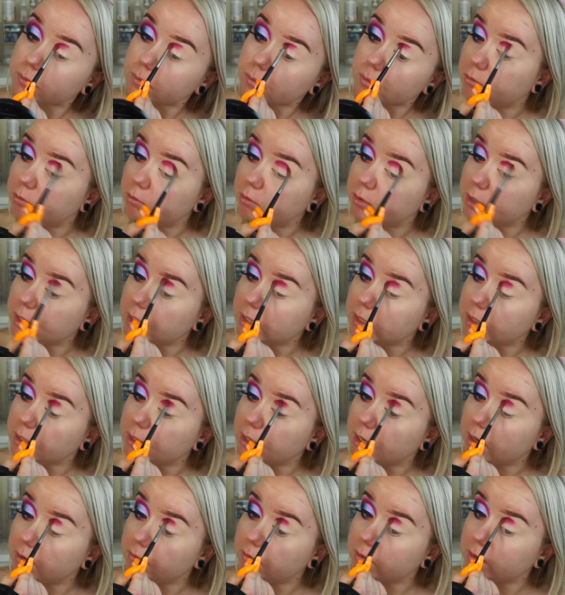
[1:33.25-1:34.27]
Really
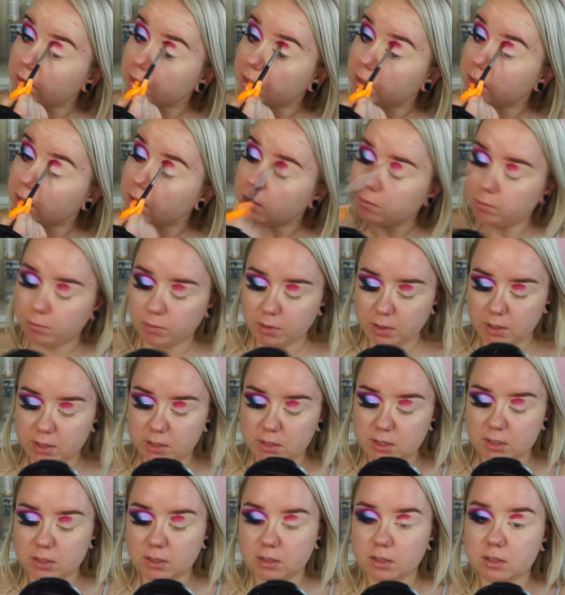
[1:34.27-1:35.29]
heavily
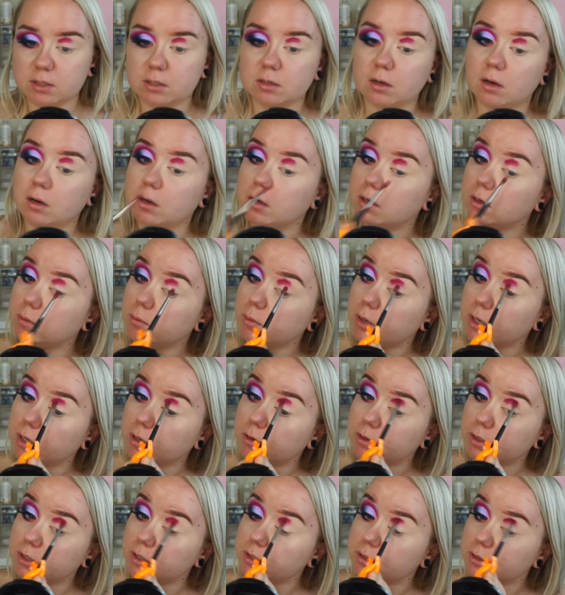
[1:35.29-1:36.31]
placing this on in my
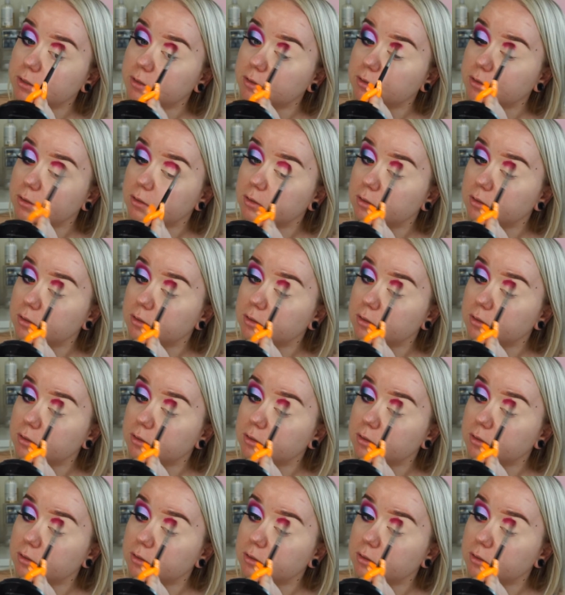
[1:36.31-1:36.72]
crease.